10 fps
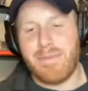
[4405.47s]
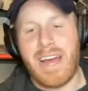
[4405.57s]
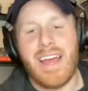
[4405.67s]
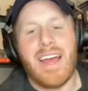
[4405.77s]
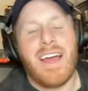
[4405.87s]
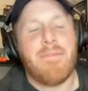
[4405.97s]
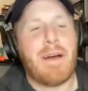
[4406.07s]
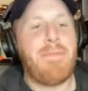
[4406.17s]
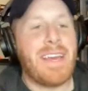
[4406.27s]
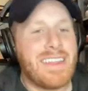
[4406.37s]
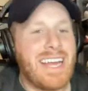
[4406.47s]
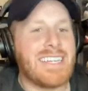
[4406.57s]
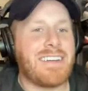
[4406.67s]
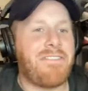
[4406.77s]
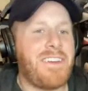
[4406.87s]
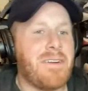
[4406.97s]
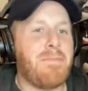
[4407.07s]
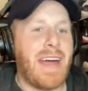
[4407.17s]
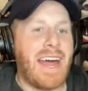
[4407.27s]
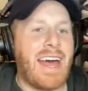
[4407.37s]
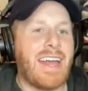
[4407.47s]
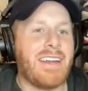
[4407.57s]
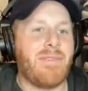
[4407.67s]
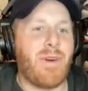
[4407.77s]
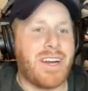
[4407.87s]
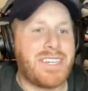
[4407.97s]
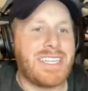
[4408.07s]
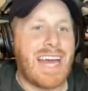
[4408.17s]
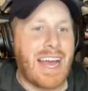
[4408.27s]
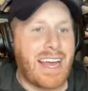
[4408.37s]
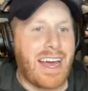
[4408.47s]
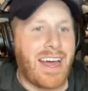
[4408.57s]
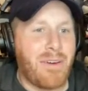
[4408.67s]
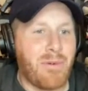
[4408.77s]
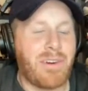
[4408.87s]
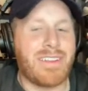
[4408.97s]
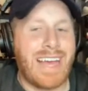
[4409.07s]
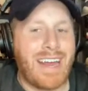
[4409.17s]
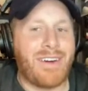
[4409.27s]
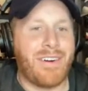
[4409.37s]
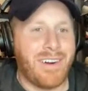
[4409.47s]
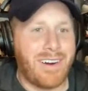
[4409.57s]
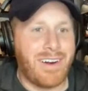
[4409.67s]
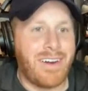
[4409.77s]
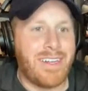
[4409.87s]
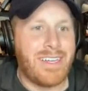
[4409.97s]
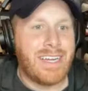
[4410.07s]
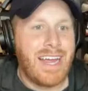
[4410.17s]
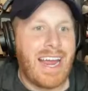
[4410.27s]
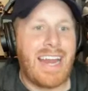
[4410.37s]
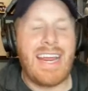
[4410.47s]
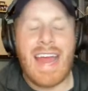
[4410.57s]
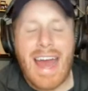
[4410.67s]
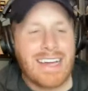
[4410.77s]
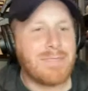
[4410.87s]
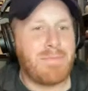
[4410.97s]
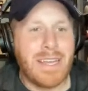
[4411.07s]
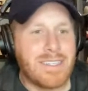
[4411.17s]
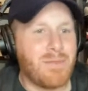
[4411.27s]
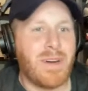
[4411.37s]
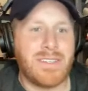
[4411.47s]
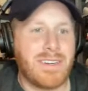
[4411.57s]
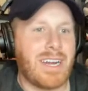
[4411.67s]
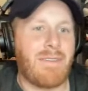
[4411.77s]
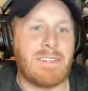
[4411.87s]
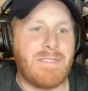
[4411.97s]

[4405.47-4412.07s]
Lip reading: My big thing is I feel bad watching that guy work that hard, and he has been to Western Conference